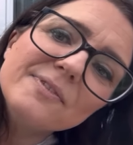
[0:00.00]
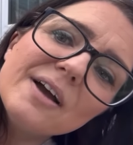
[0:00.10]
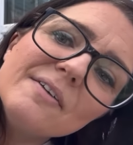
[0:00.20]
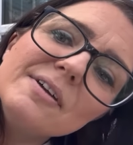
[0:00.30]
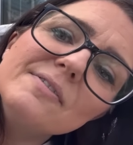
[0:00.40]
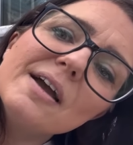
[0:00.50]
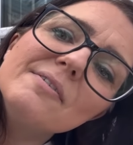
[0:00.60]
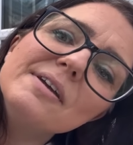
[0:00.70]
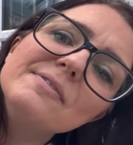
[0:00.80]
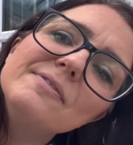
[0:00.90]
very,
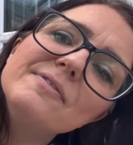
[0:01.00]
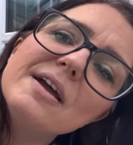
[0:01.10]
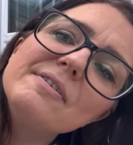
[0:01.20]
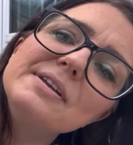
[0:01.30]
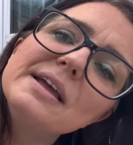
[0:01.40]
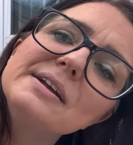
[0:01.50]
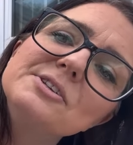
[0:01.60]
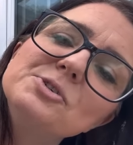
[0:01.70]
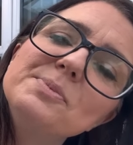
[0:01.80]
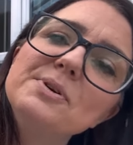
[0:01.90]
very, very
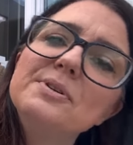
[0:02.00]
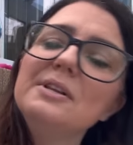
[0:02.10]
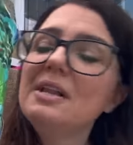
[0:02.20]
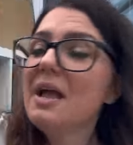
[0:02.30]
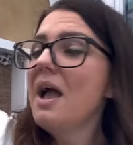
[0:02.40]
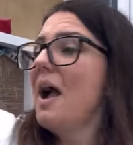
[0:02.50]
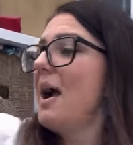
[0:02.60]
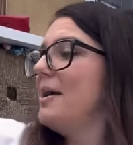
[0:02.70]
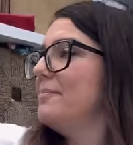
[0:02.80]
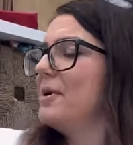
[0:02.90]
negligible.
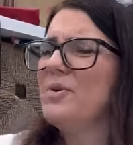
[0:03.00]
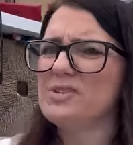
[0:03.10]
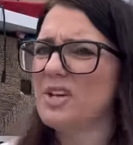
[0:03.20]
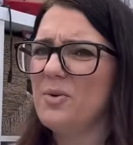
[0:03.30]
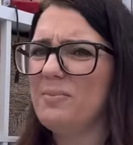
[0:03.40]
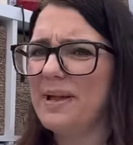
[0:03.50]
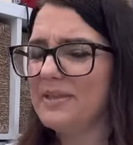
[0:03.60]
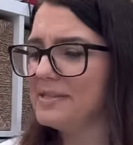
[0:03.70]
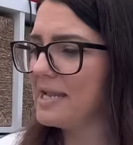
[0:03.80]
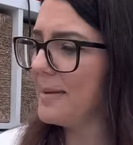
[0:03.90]
But I wasn't going to unpick
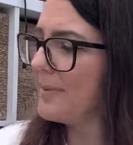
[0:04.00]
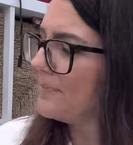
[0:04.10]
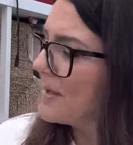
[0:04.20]
the zip.